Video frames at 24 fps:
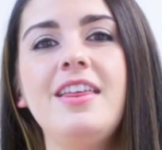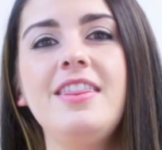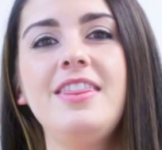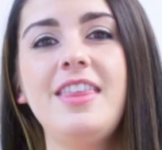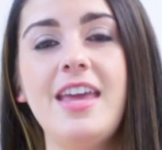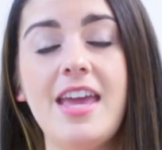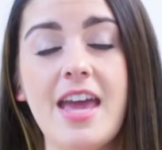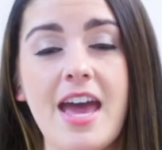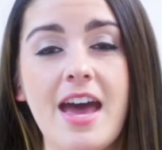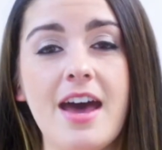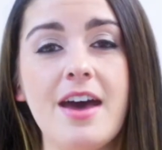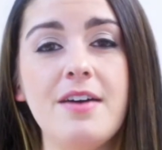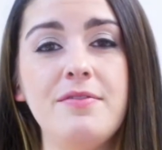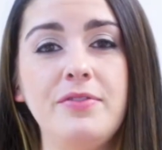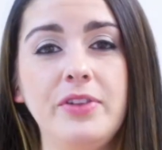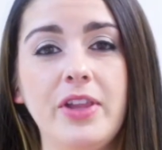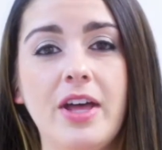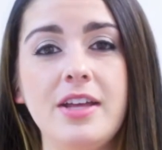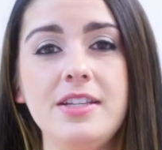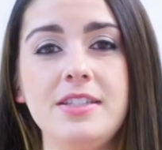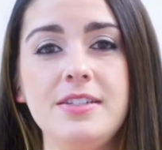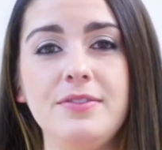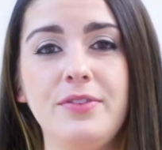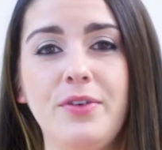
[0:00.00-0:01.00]
They have
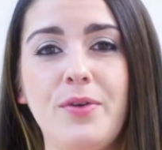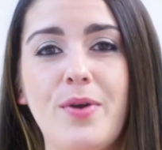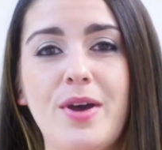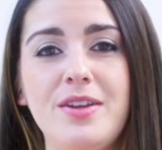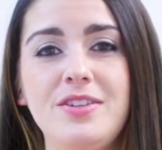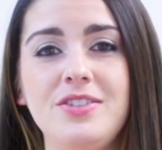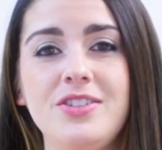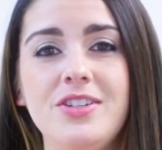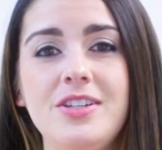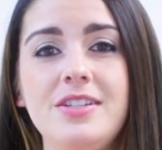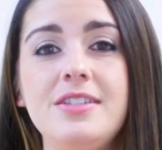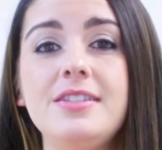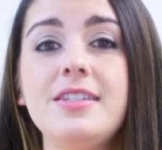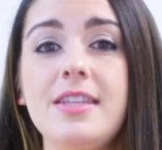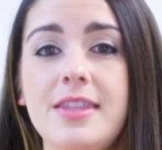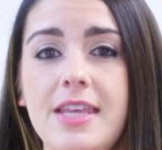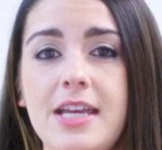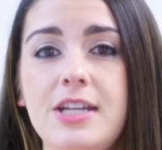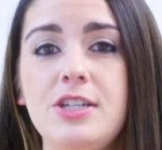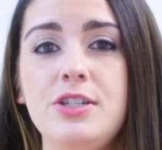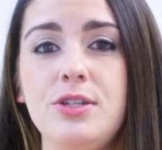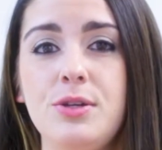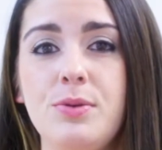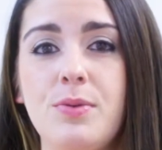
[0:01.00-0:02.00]
lots of questions and
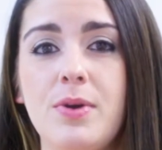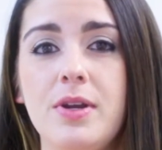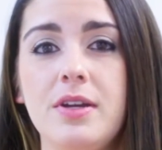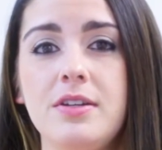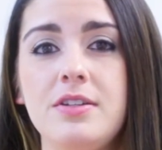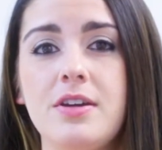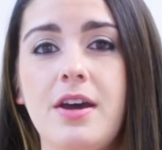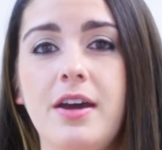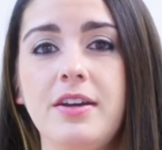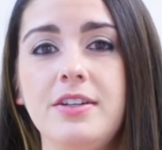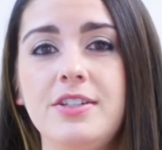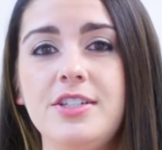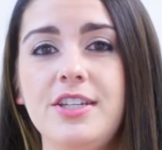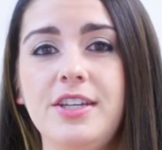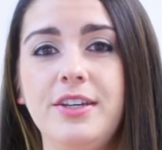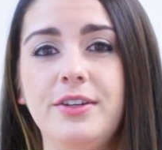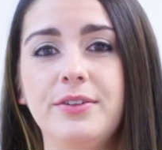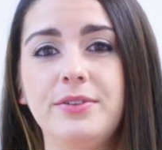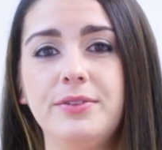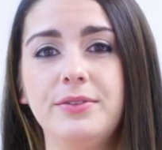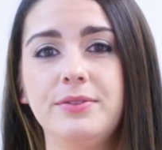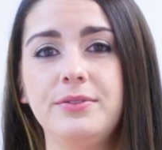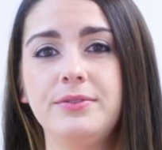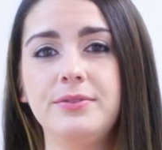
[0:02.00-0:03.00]
they do want to talk to
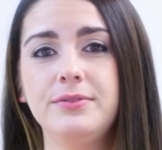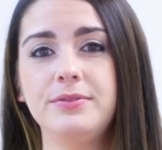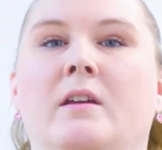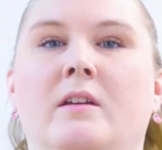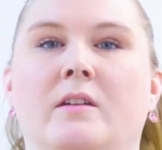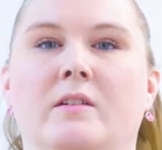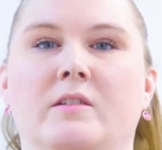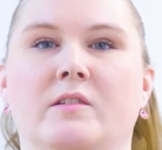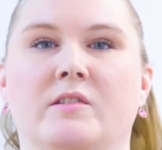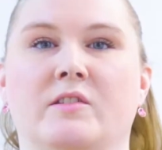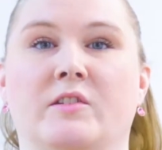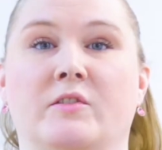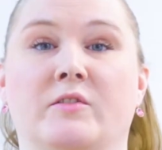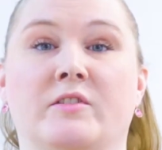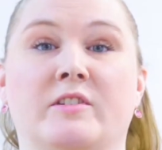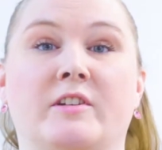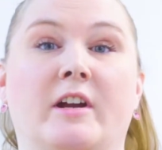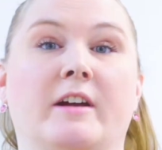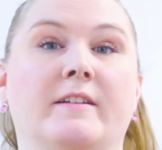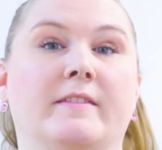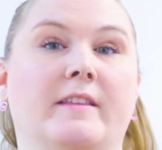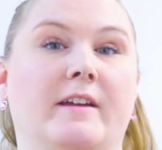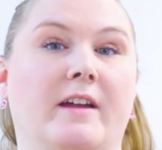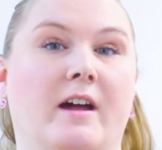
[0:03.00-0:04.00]
you. So
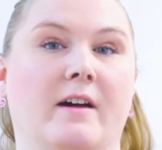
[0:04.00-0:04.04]
start the